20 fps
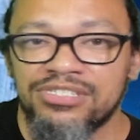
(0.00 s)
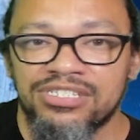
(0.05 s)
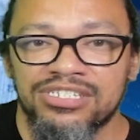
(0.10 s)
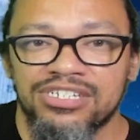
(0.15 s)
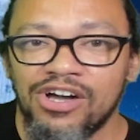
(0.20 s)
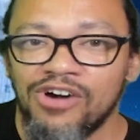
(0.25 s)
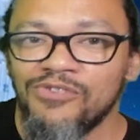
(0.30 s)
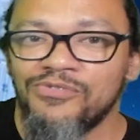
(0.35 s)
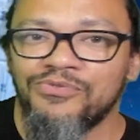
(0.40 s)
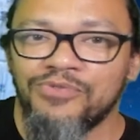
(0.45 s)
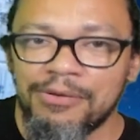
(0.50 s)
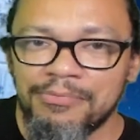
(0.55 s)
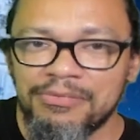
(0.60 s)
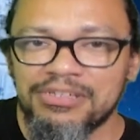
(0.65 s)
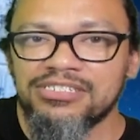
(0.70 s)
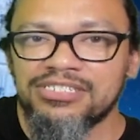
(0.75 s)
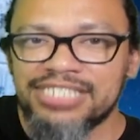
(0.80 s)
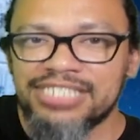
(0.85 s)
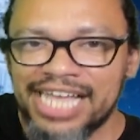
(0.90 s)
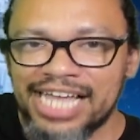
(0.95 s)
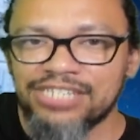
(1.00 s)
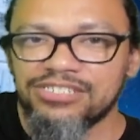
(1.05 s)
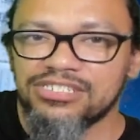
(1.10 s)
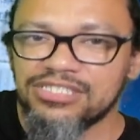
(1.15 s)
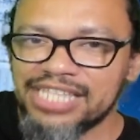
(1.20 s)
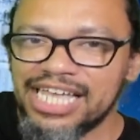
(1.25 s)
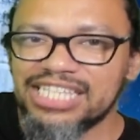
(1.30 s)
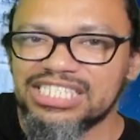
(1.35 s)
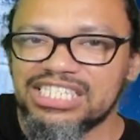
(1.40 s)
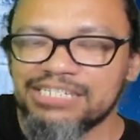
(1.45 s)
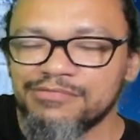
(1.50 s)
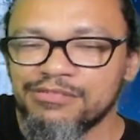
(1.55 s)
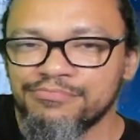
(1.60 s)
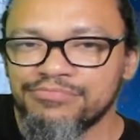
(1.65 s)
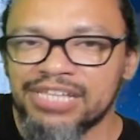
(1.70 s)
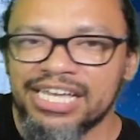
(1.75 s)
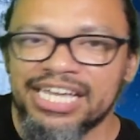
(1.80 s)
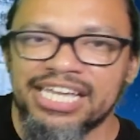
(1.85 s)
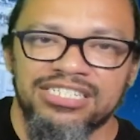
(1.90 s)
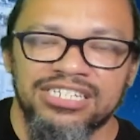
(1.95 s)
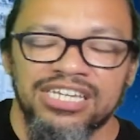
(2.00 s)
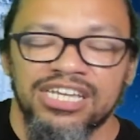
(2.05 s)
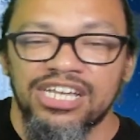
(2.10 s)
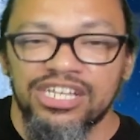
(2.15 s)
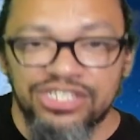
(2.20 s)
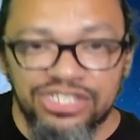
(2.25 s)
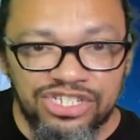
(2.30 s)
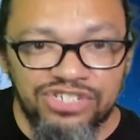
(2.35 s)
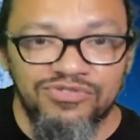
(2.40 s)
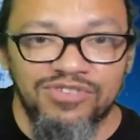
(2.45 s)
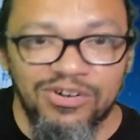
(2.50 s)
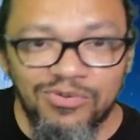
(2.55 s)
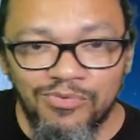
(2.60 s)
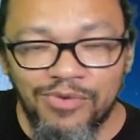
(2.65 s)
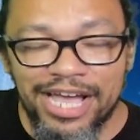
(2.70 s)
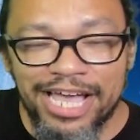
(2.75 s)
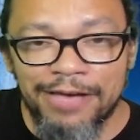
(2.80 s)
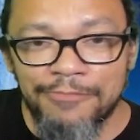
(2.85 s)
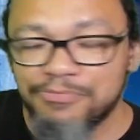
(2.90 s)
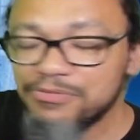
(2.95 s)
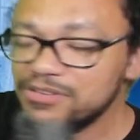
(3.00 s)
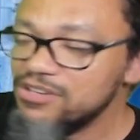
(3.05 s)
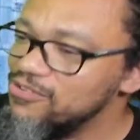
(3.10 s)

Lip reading: to go from a standard lightsaber blade to a whip